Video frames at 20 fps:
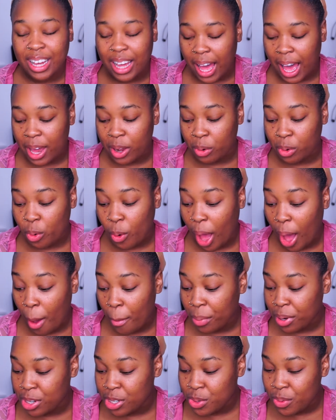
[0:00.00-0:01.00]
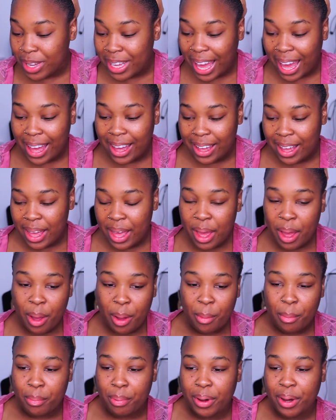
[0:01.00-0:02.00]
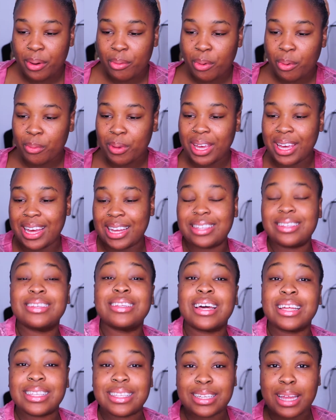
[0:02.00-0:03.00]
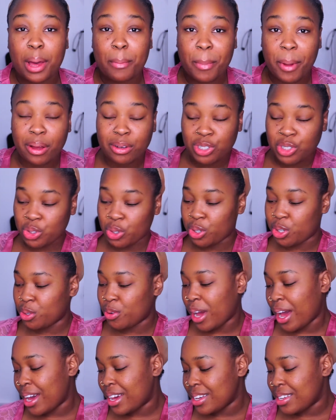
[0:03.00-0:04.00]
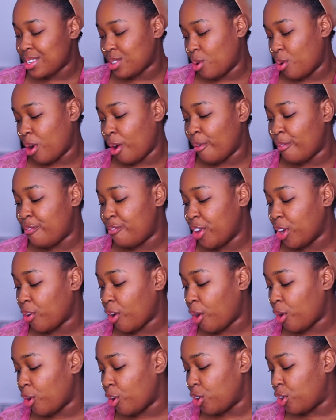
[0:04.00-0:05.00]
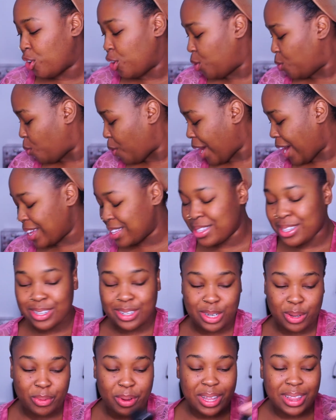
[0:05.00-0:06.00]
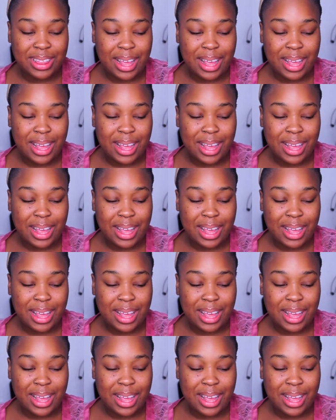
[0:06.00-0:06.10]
I don't know how I'm gonna do it yet, but when we get to that step, I'll show you guys, or I'll figure out a good way to do it.